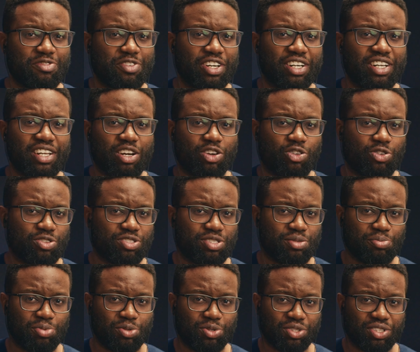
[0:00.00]
fairly across the
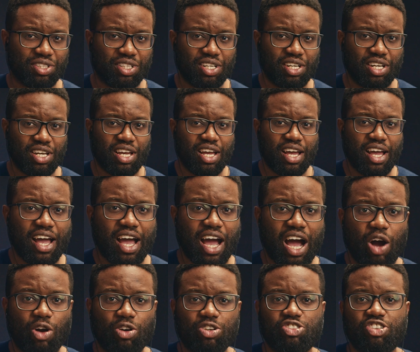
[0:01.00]
board,
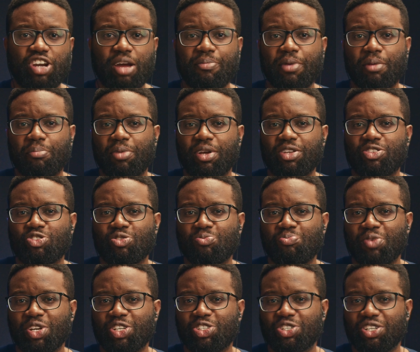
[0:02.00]
I will try my best to
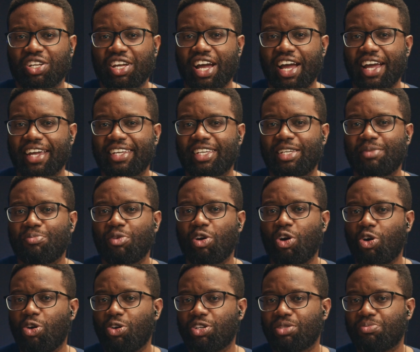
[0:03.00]
make sure that I keep
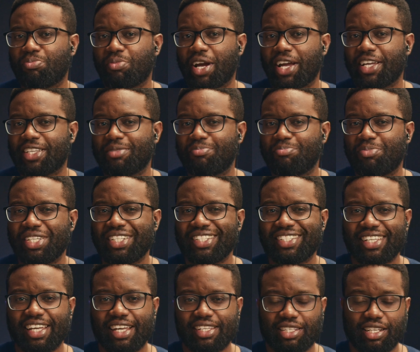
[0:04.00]
all the mics being
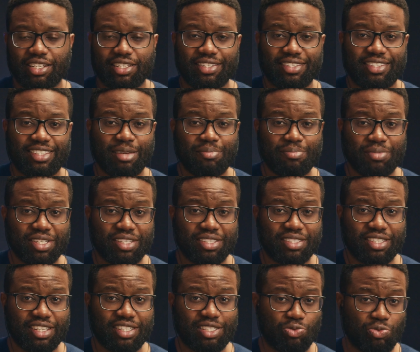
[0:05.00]
tested at the same
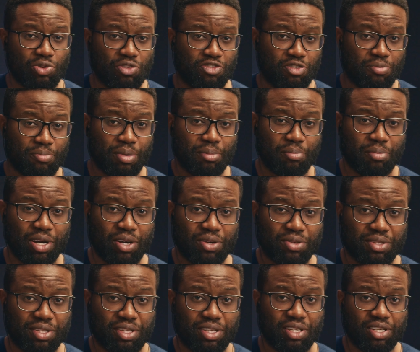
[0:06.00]
distance away from my
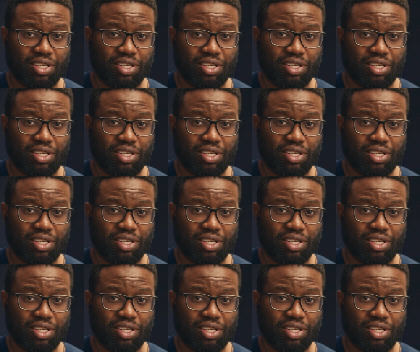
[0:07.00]
mouth.